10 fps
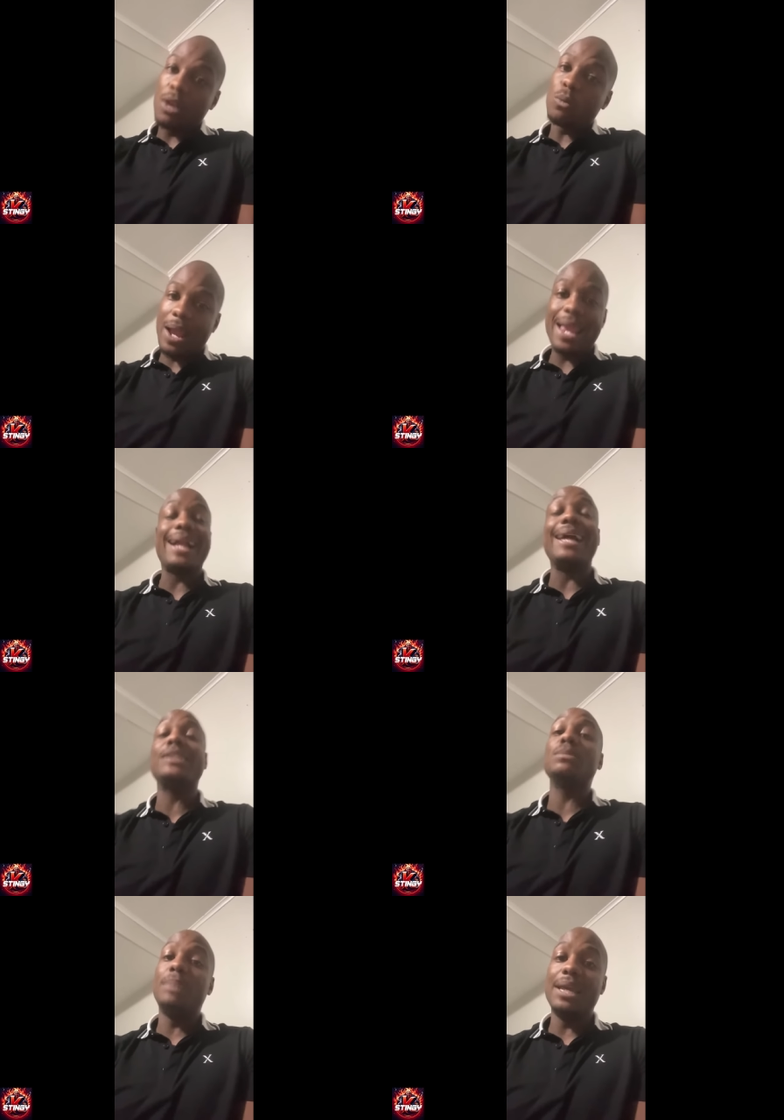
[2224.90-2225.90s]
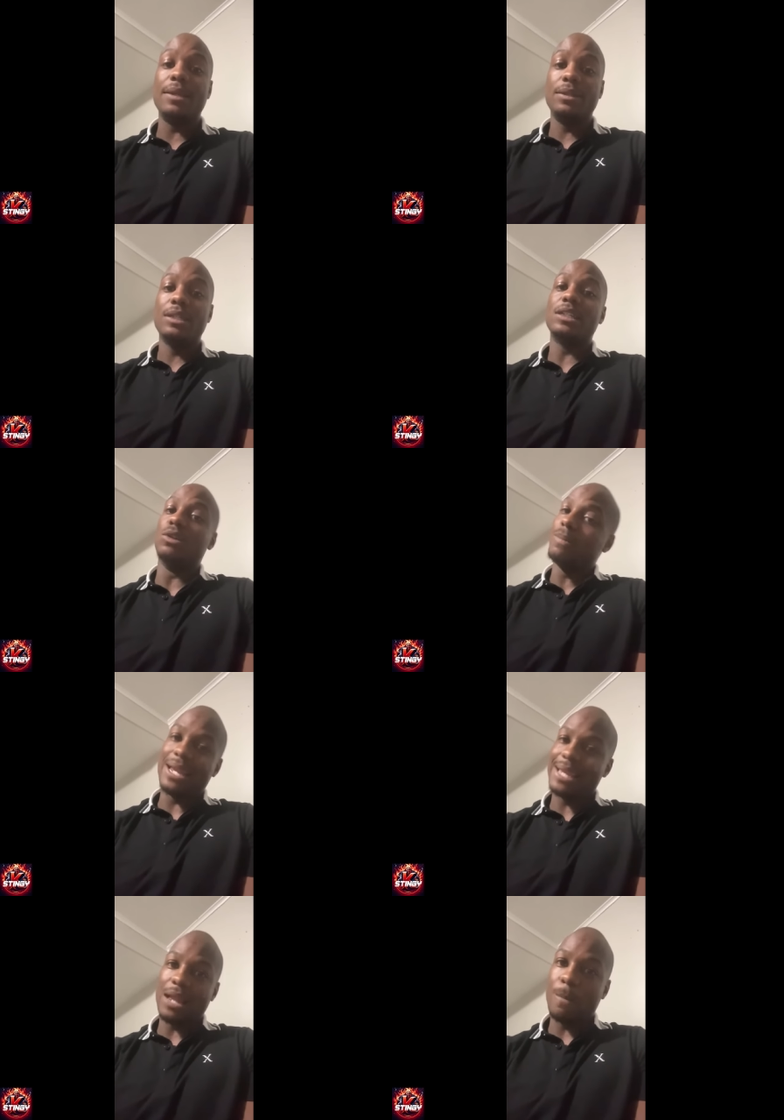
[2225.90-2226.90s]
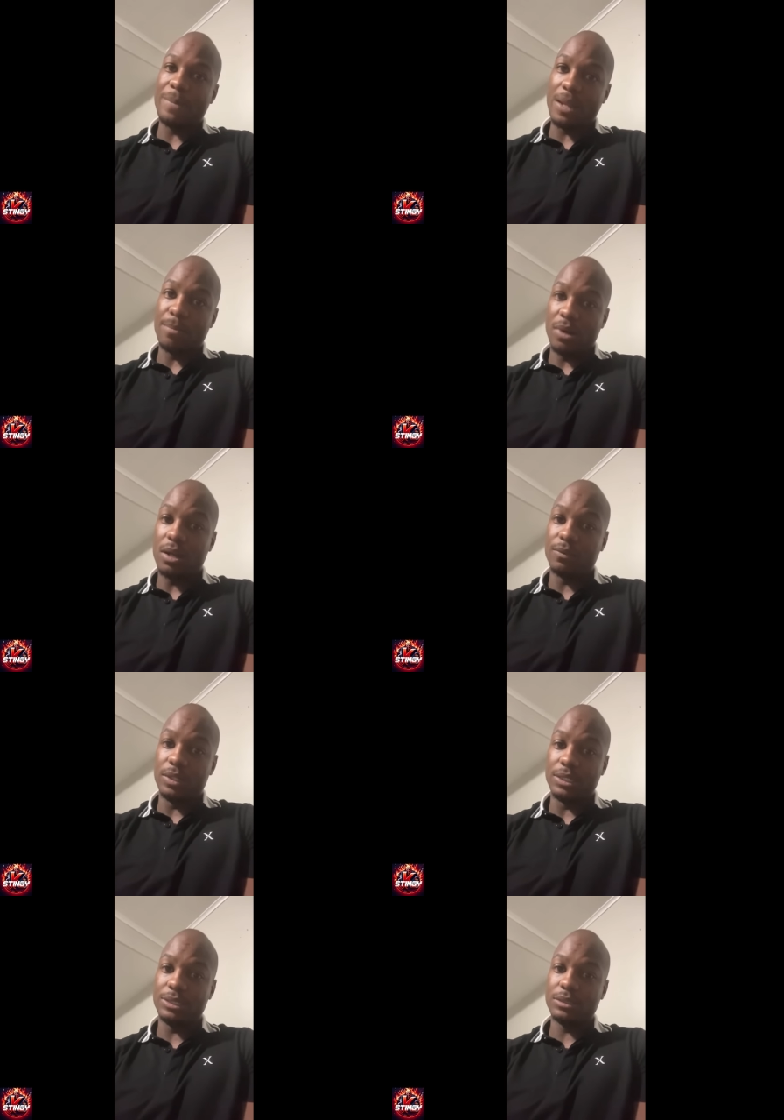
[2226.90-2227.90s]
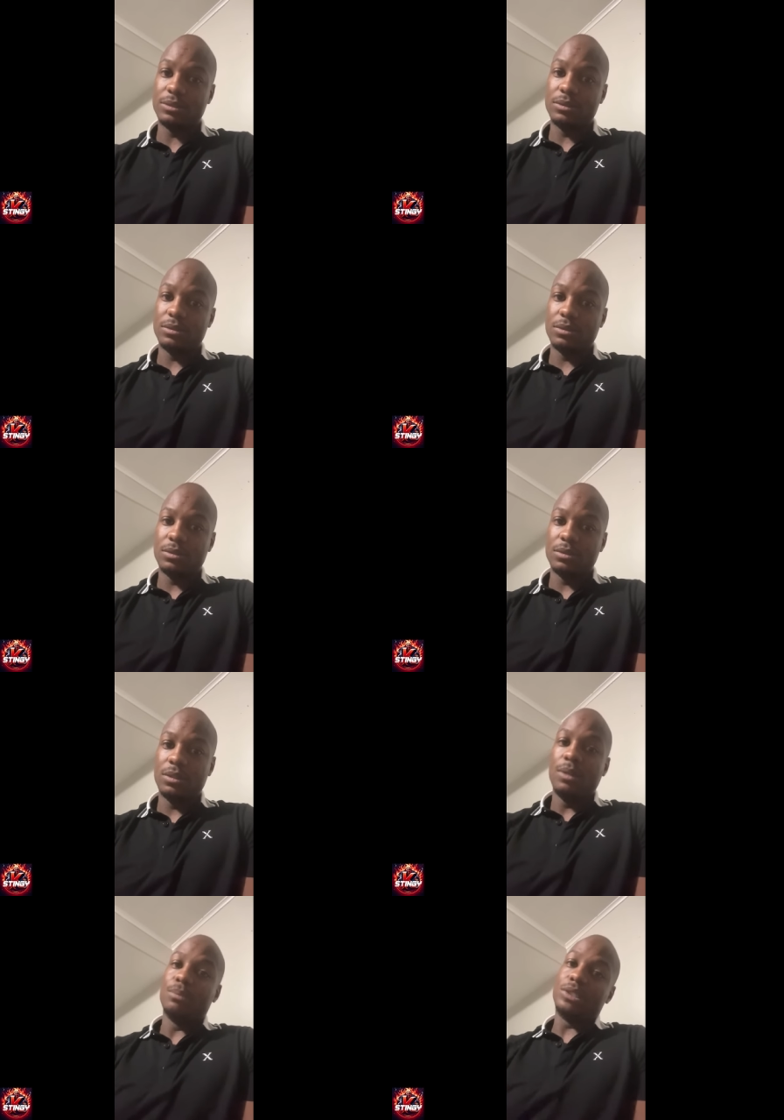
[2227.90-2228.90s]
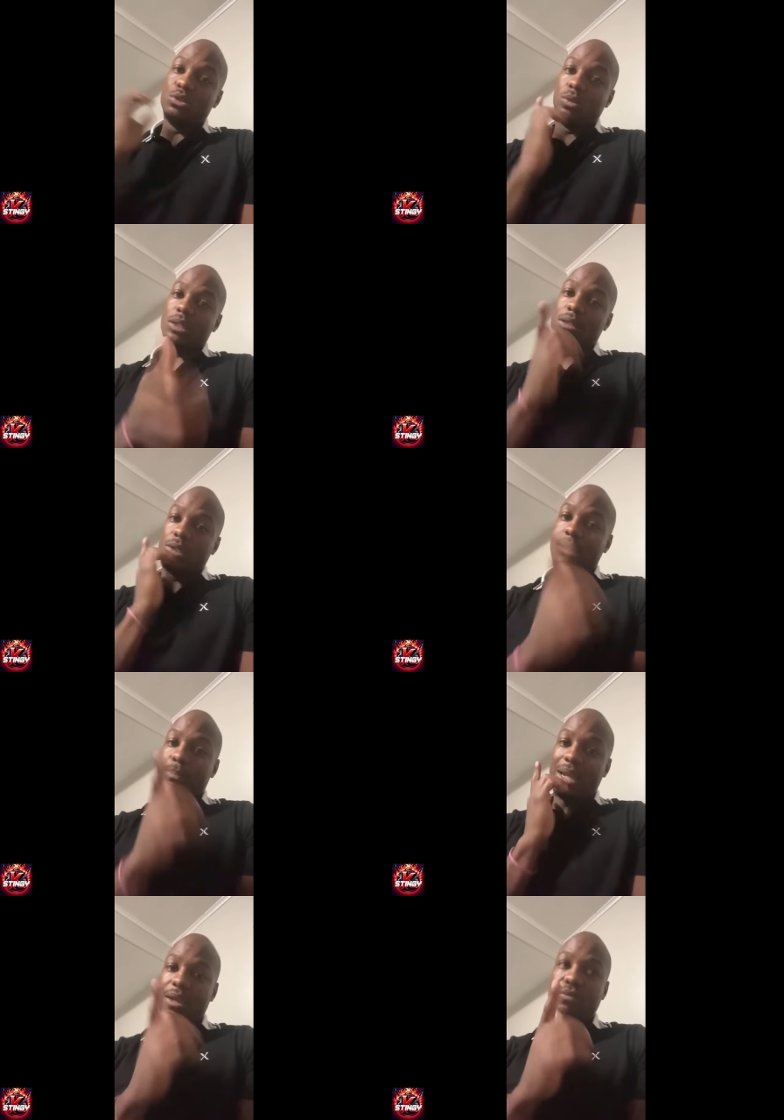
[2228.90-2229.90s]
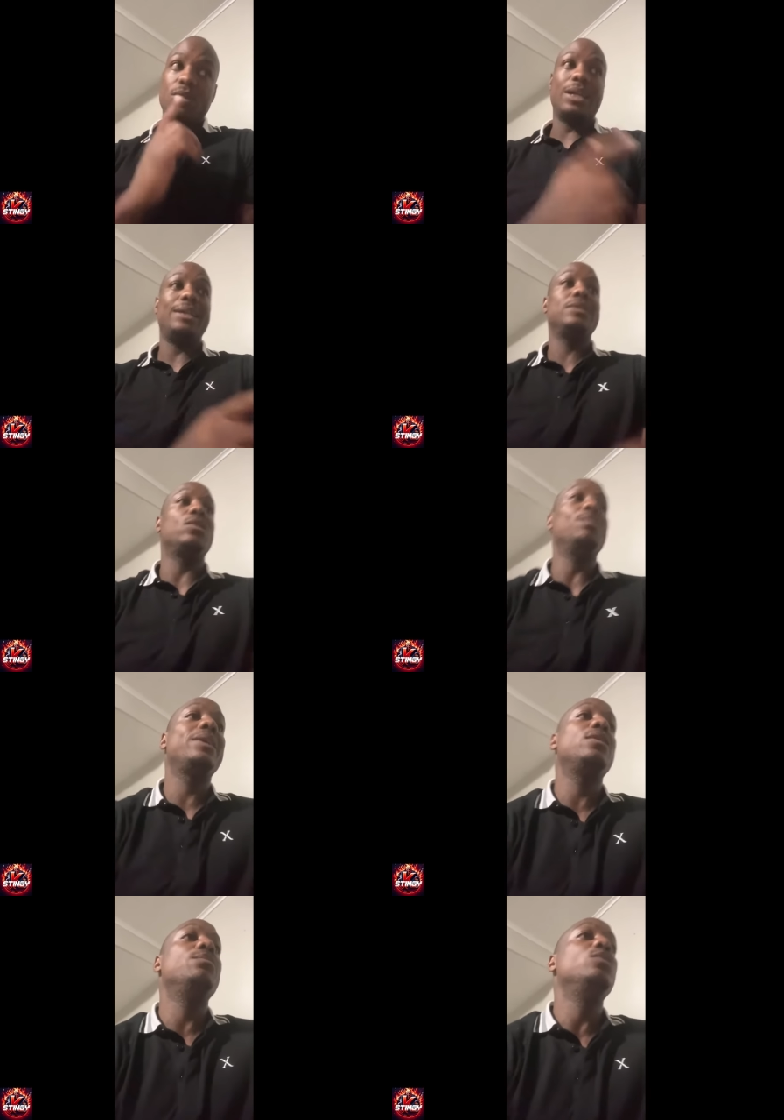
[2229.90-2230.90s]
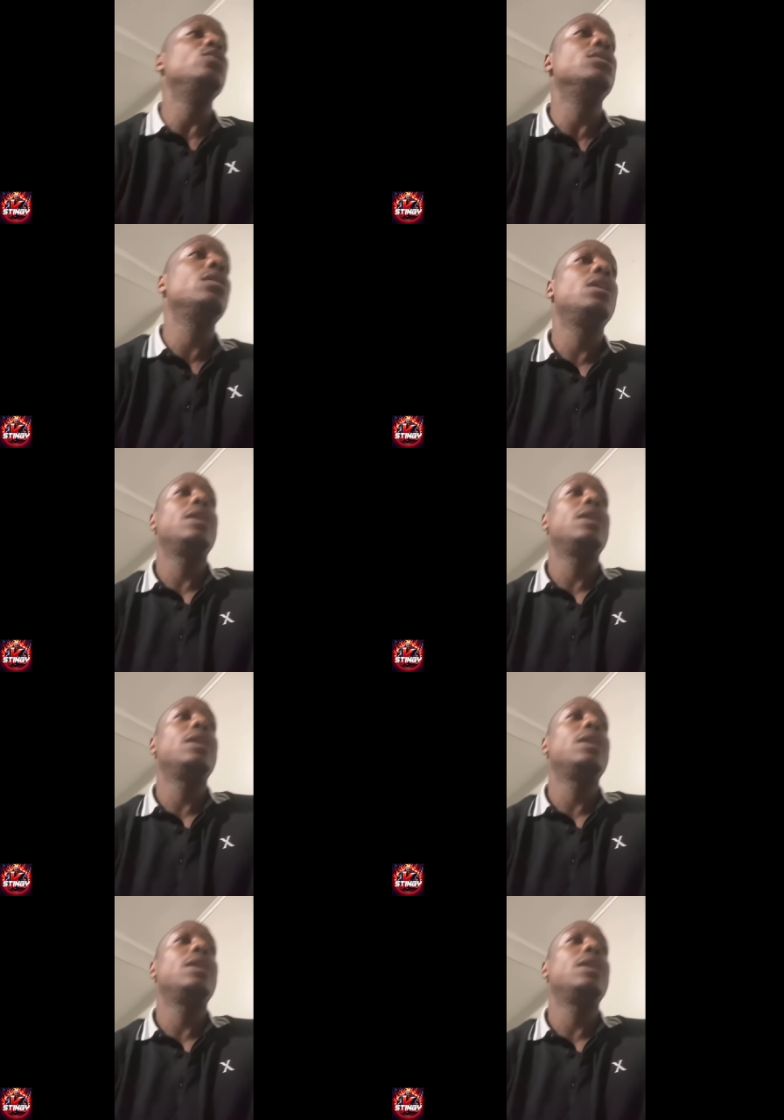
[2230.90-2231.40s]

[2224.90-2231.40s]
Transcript: If they in the right, I got you back. Cause nobody ain't got no business bothering us. But you wanna get on these platforms, hey, don't play no music.